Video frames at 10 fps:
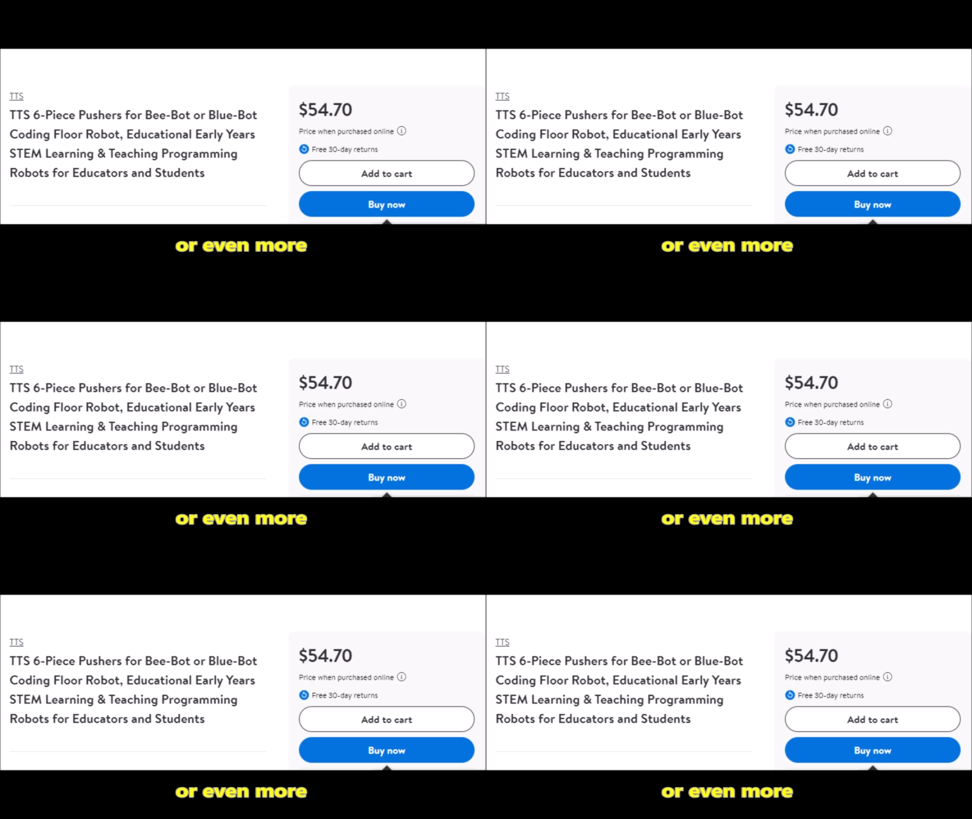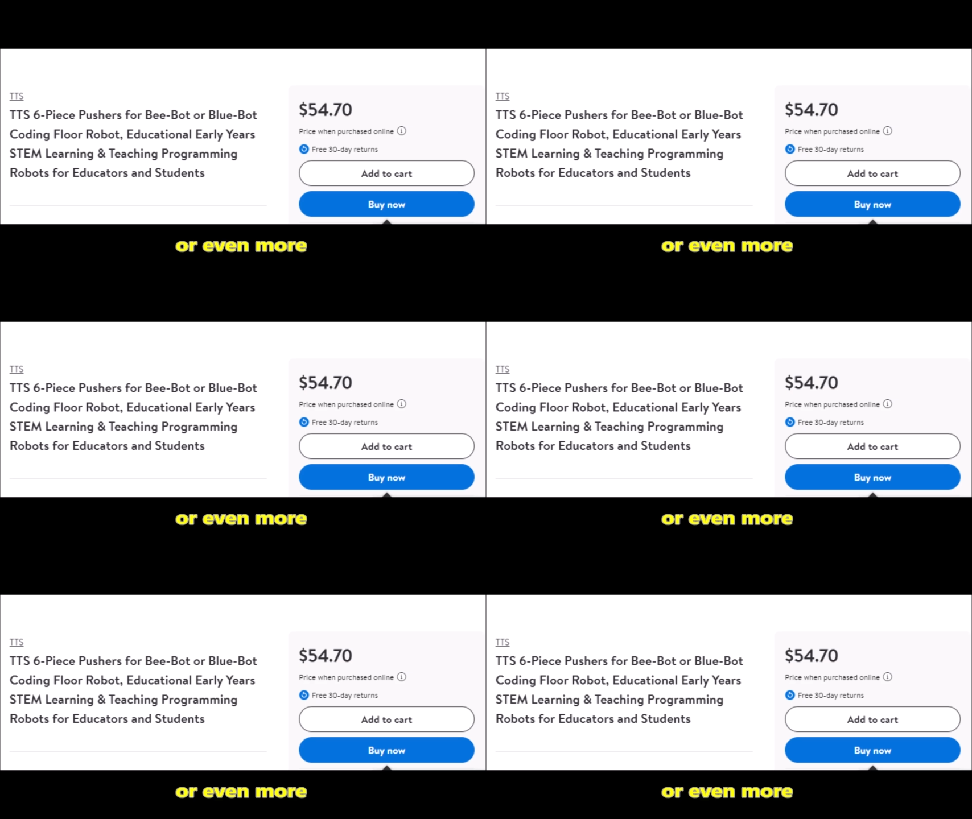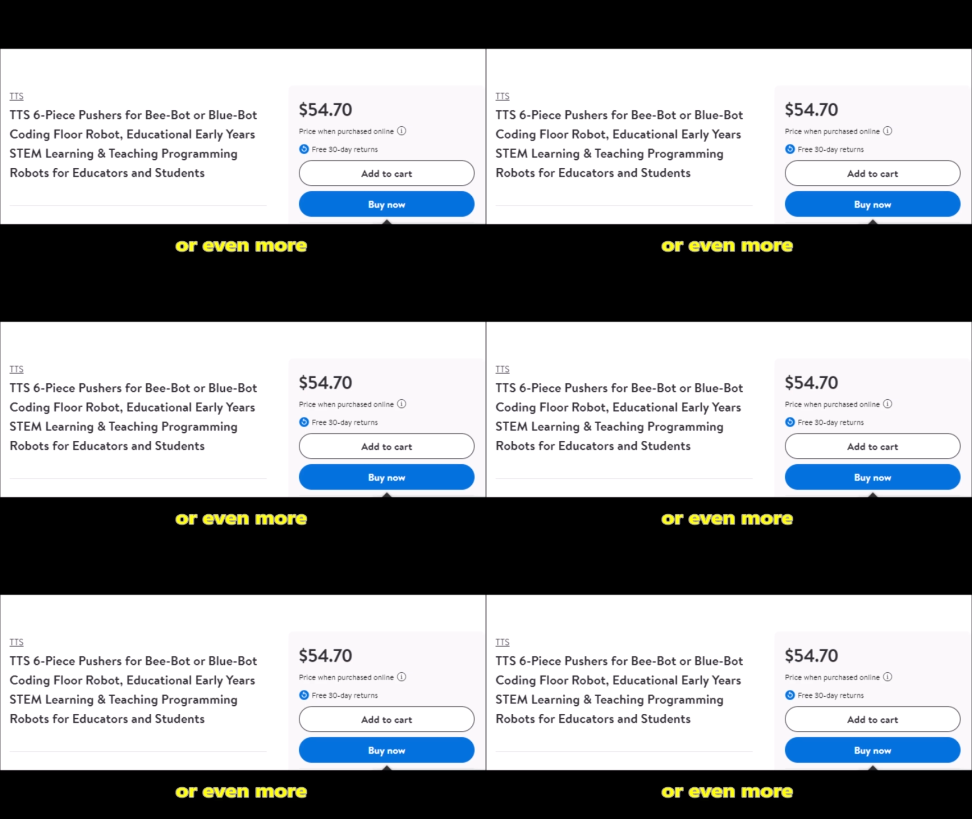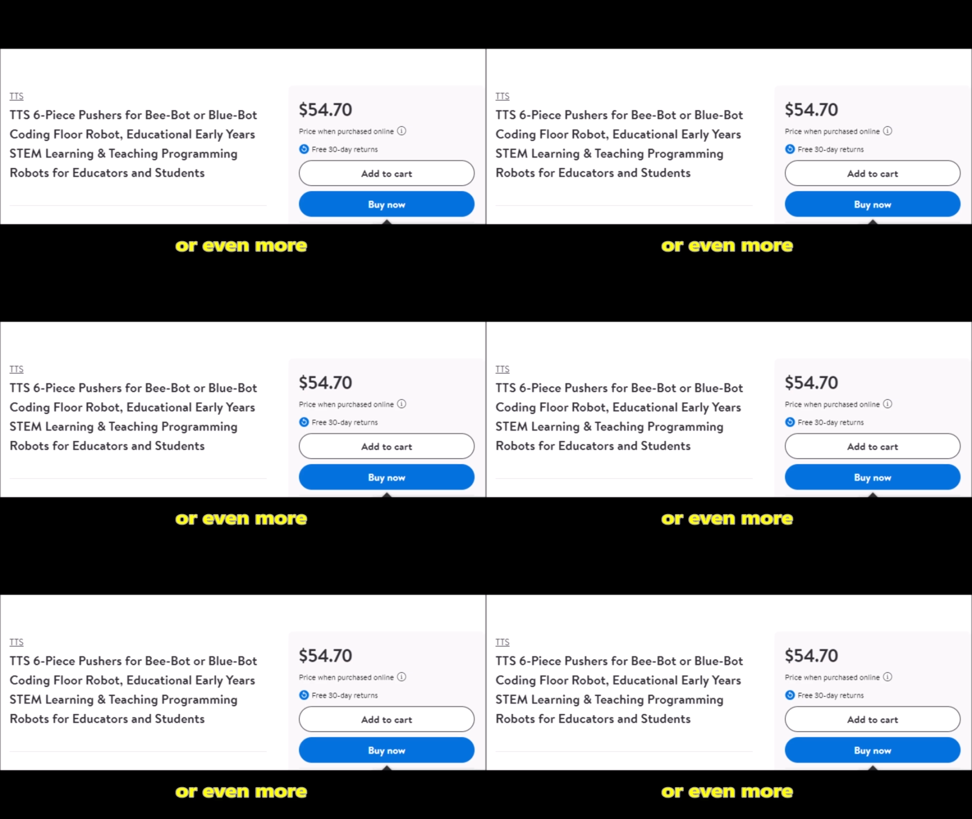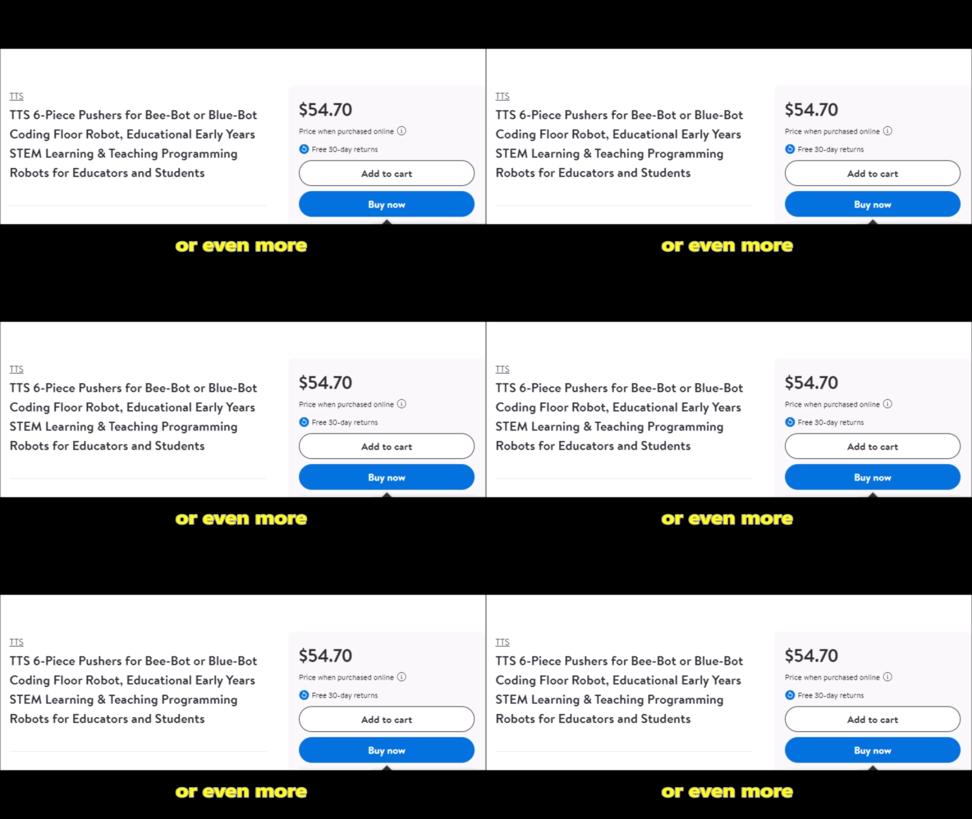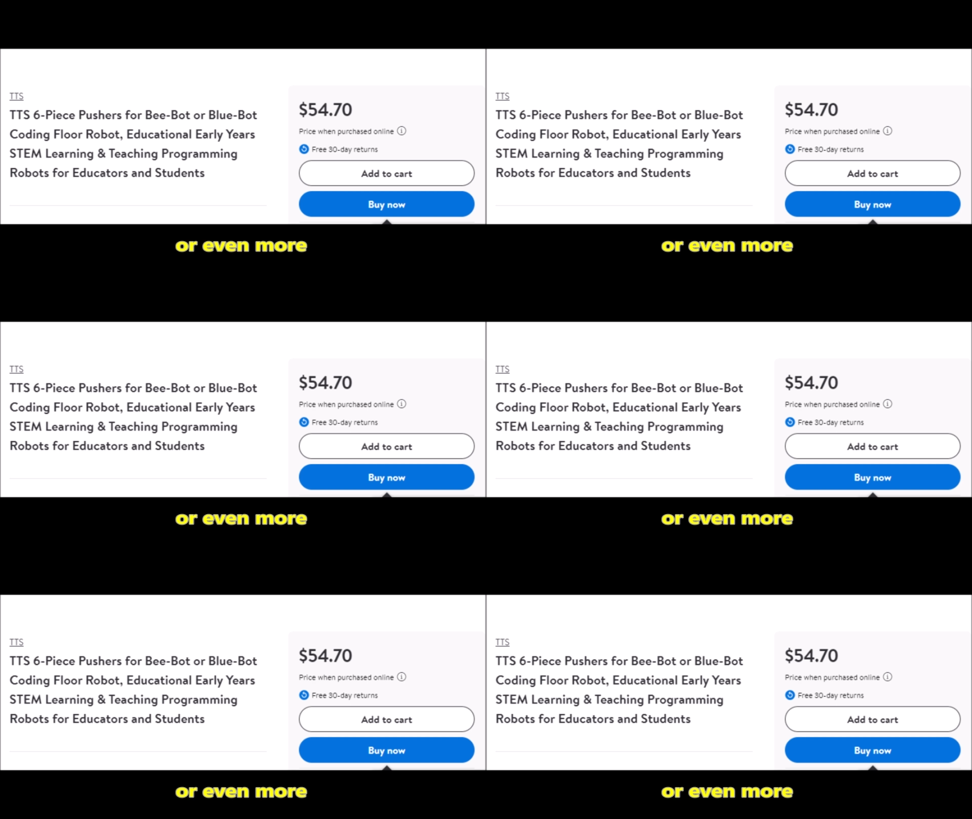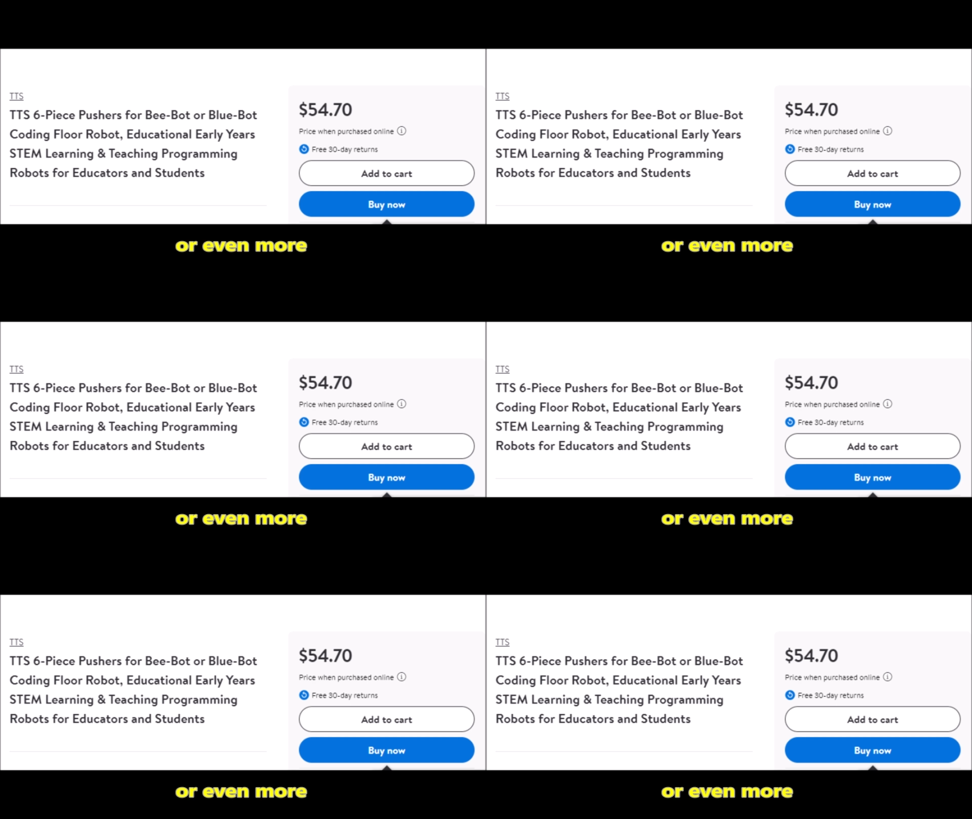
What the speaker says: [unreadable: no face in view]